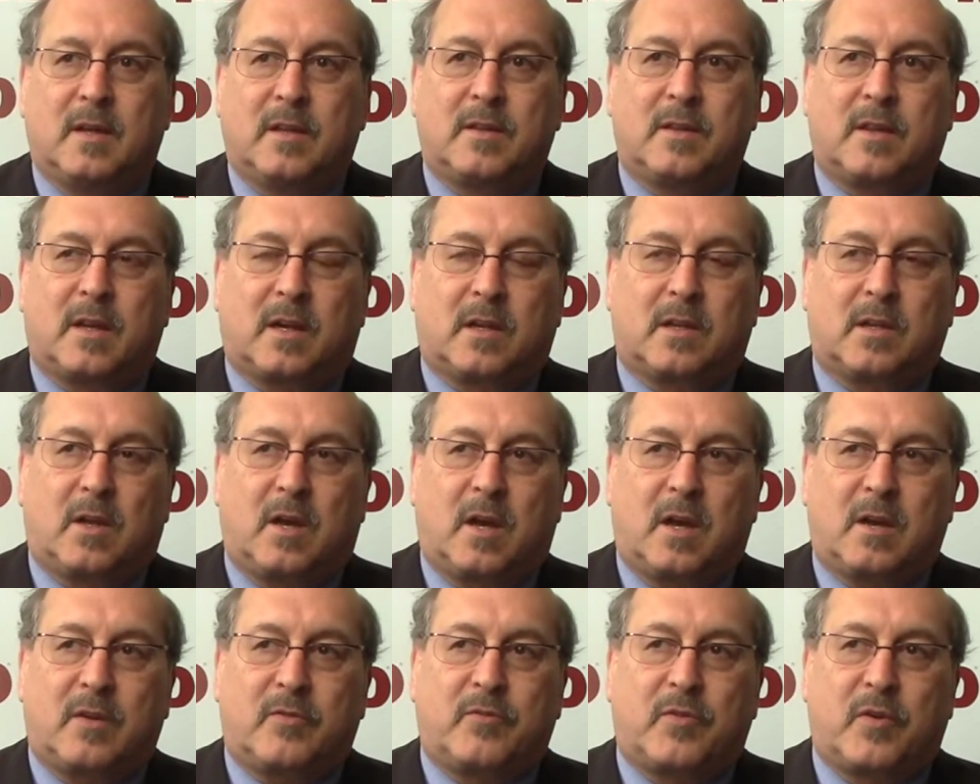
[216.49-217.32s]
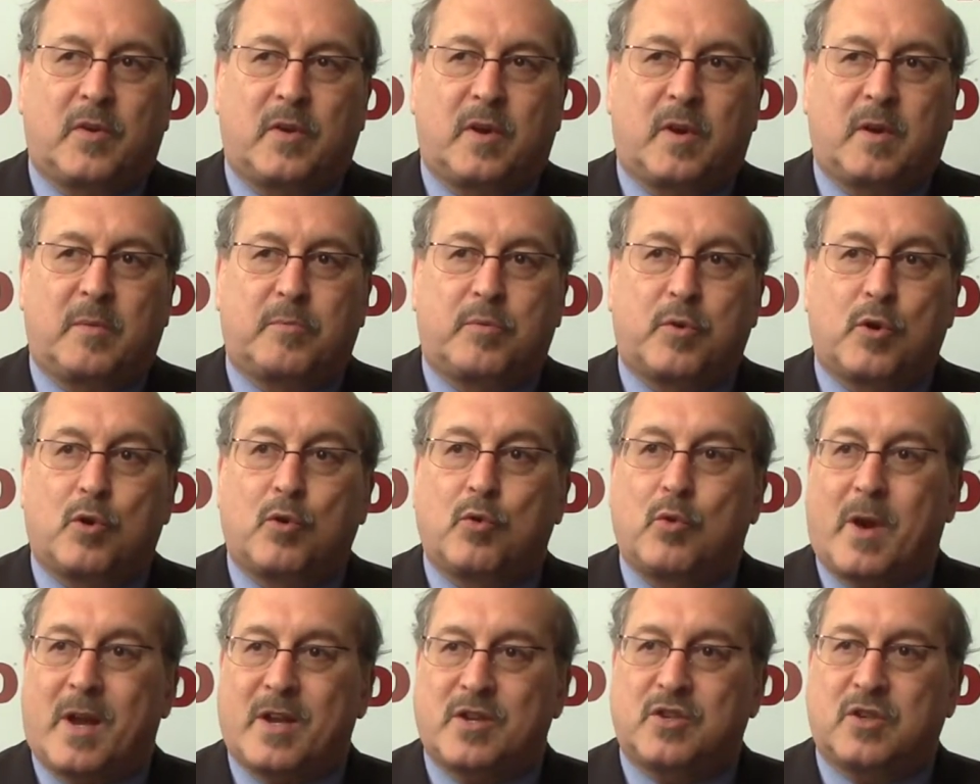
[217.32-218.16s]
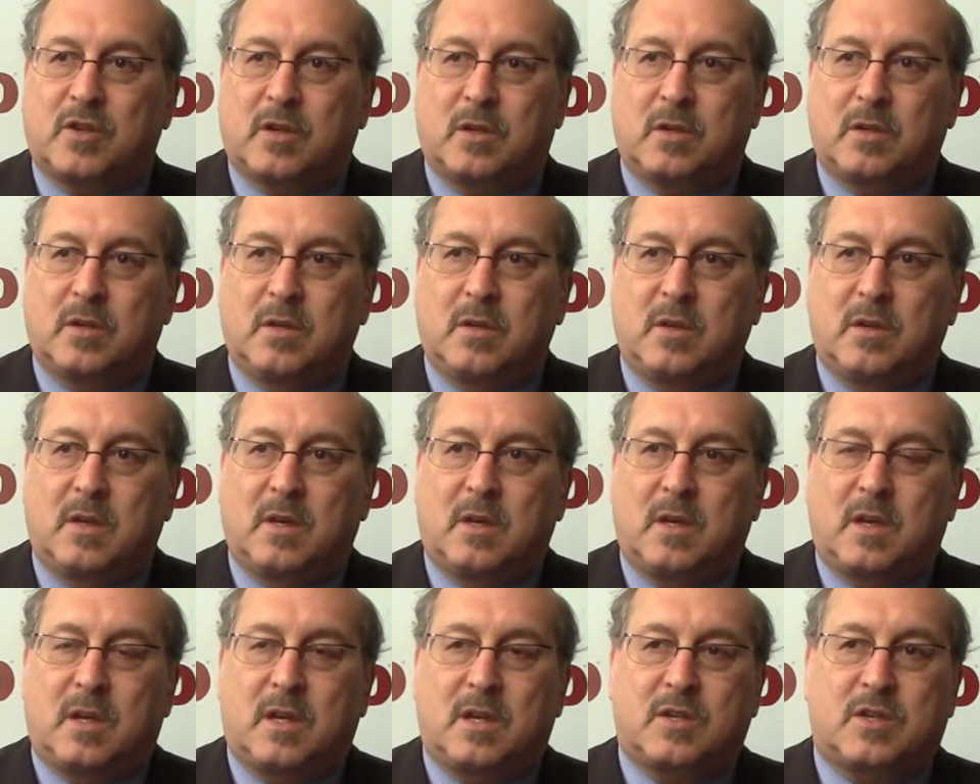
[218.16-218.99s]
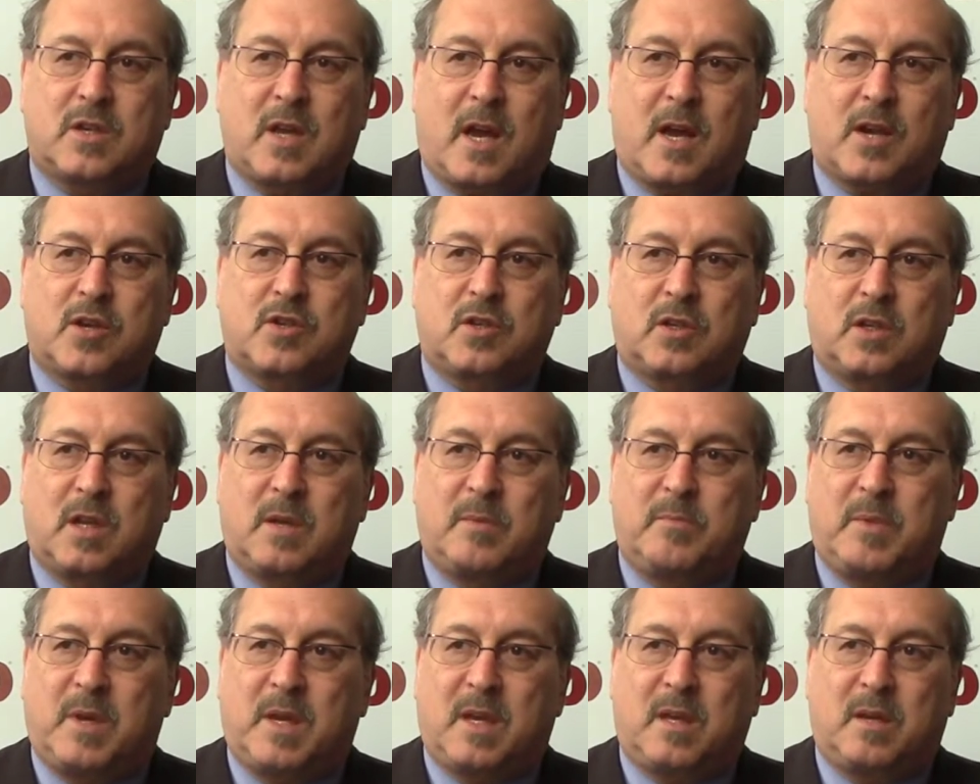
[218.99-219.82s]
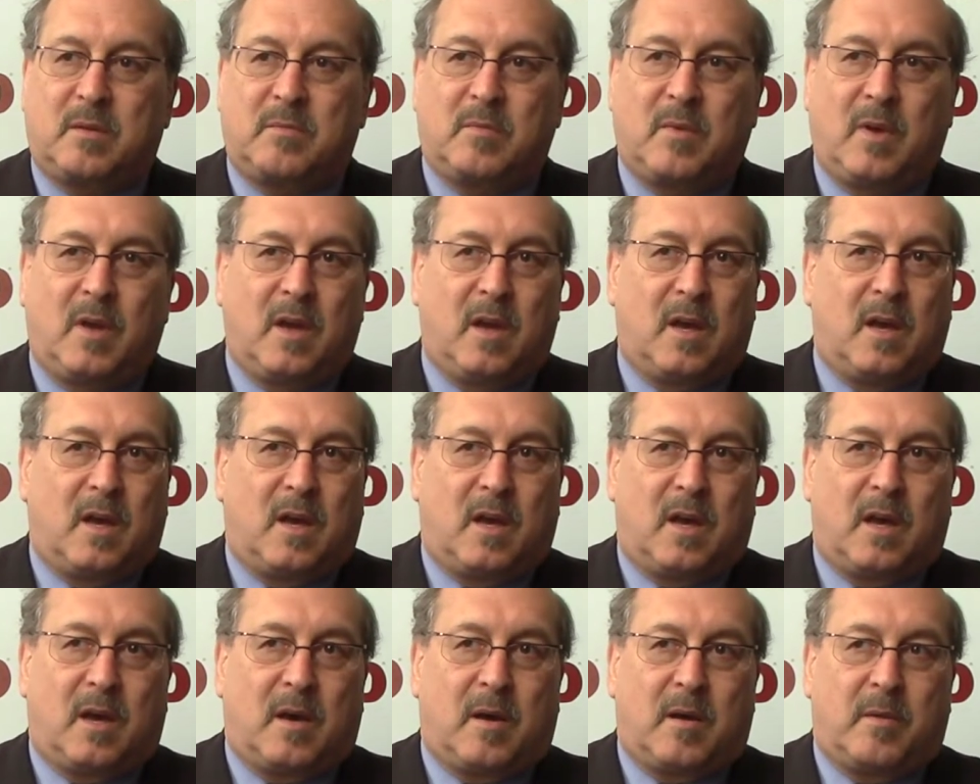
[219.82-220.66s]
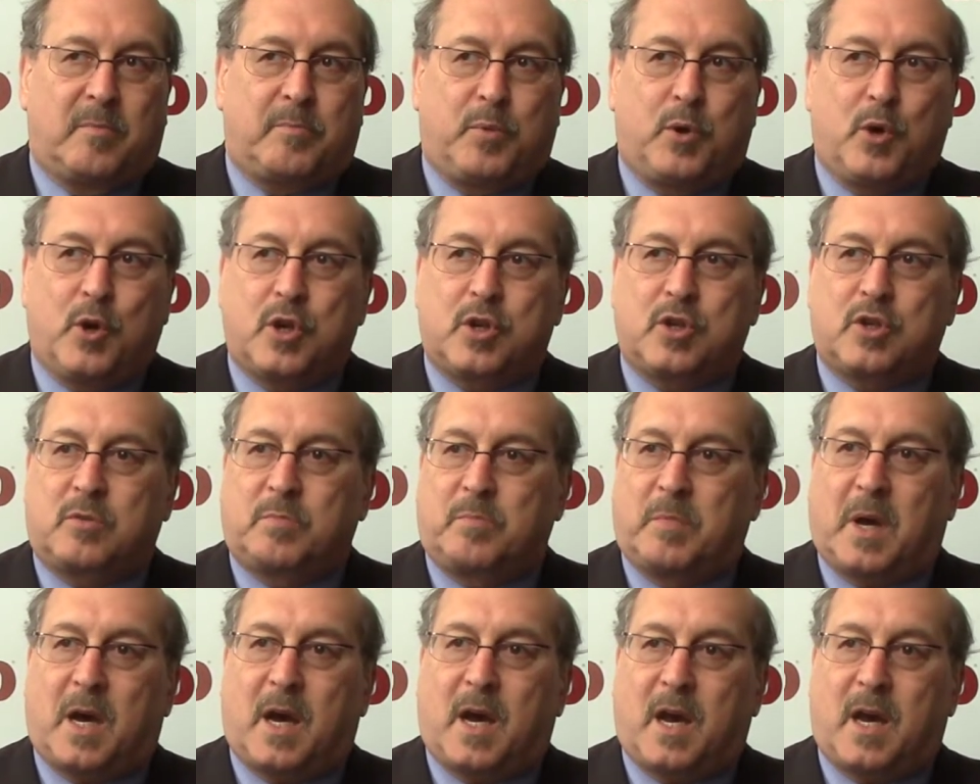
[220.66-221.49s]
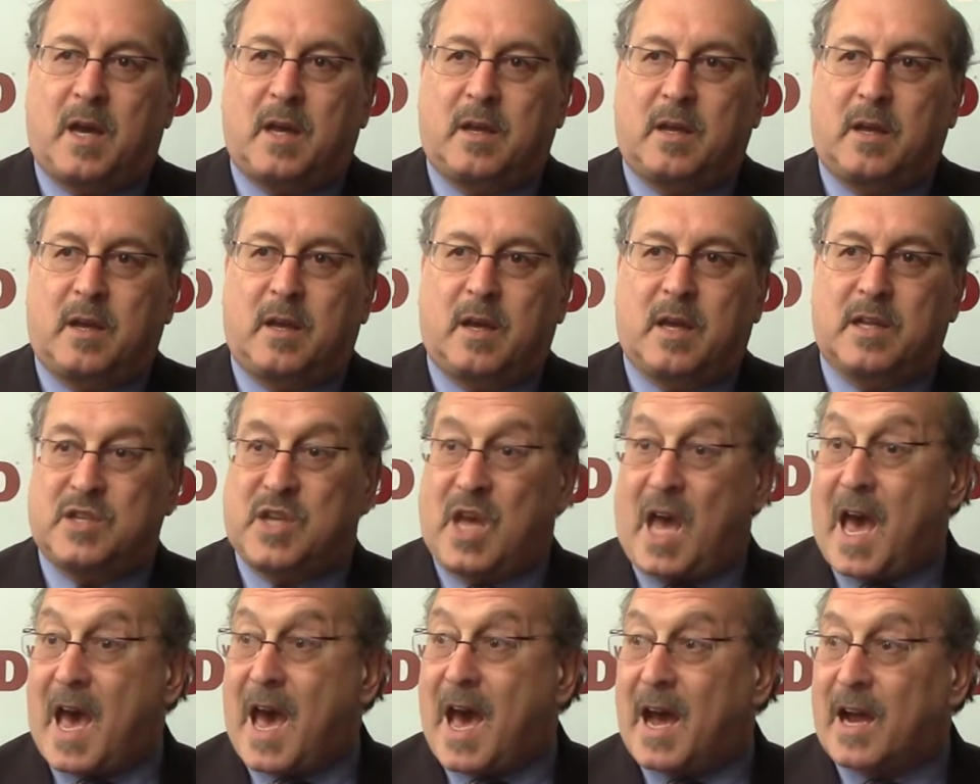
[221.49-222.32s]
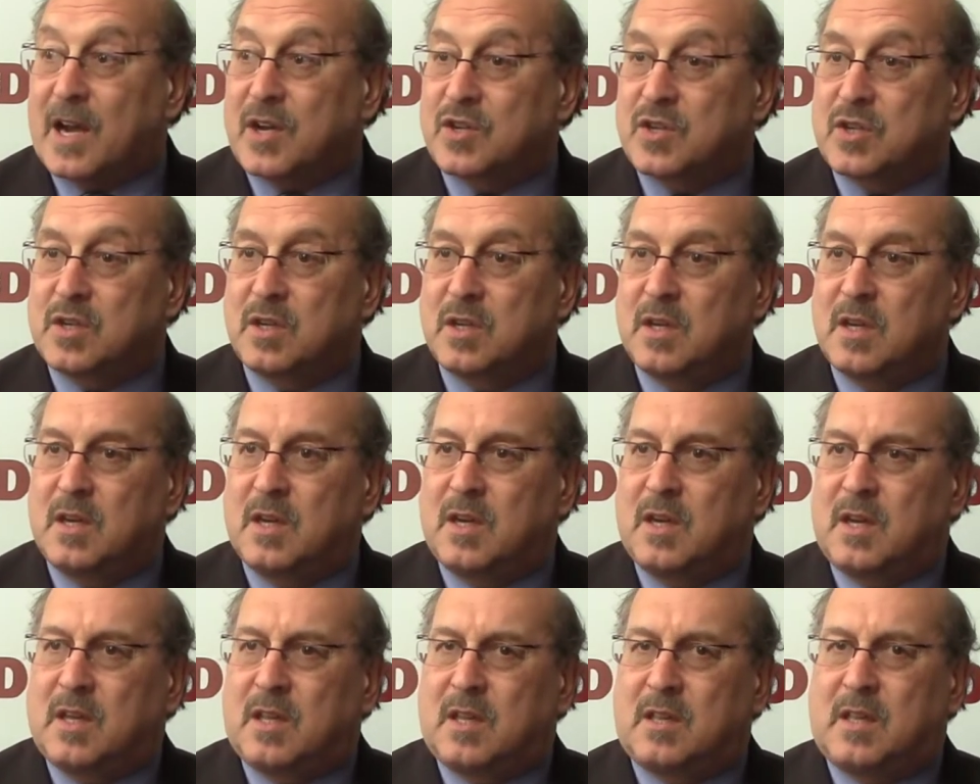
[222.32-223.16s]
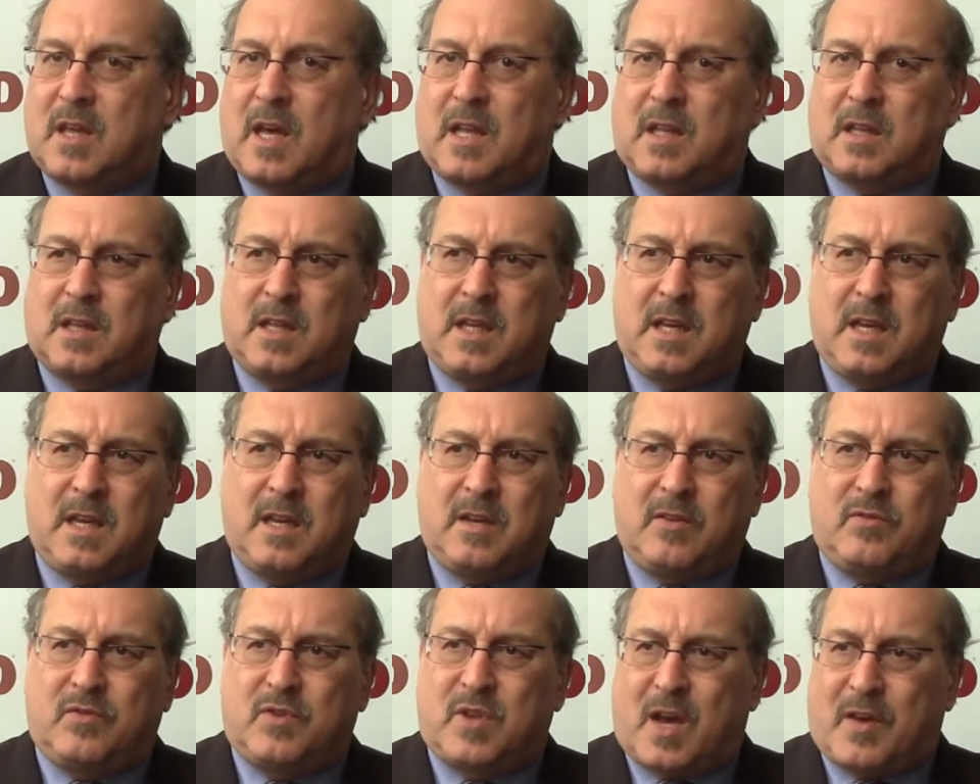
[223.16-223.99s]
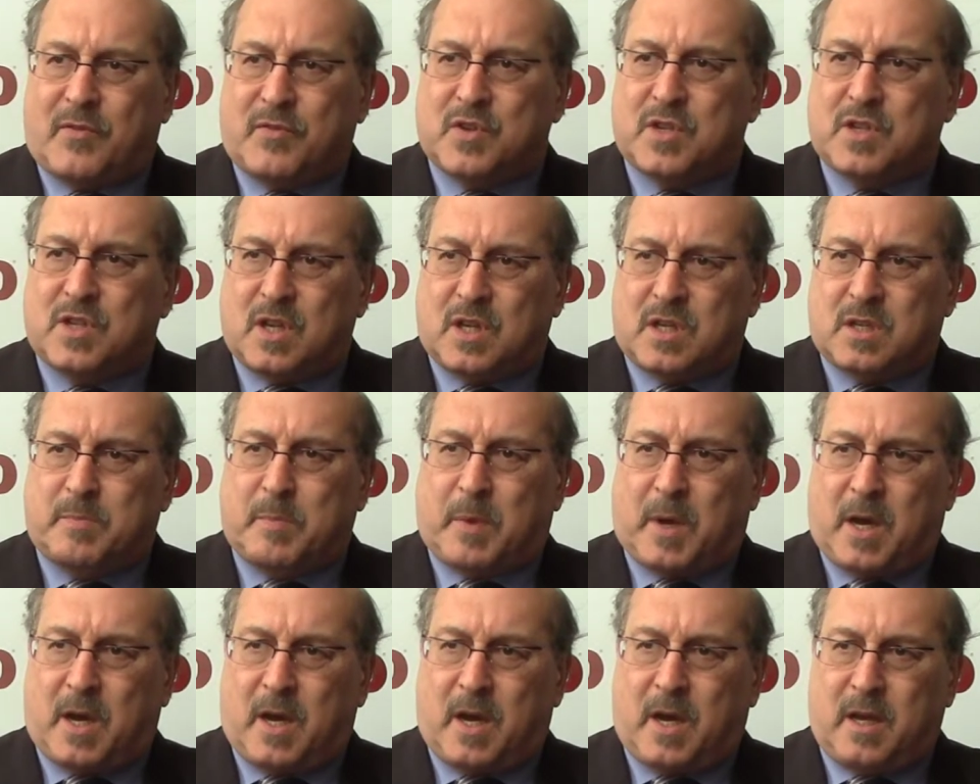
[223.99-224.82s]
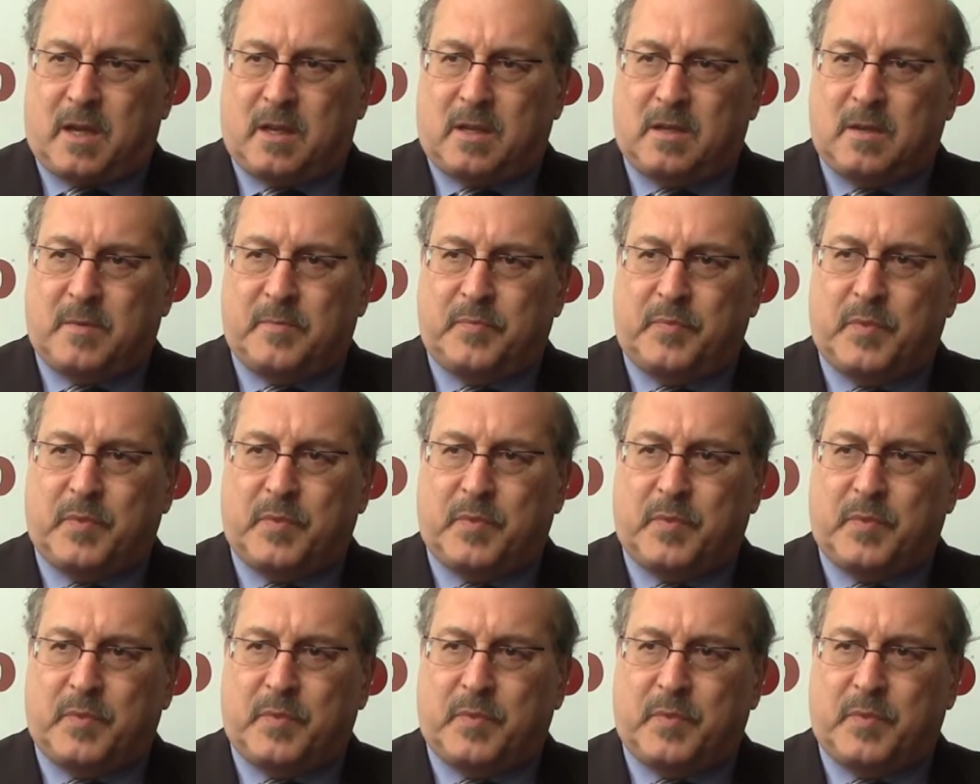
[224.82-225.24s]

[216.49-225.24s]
that a lot of progression is actually being uh, pushed by attacks that leave deficits behind.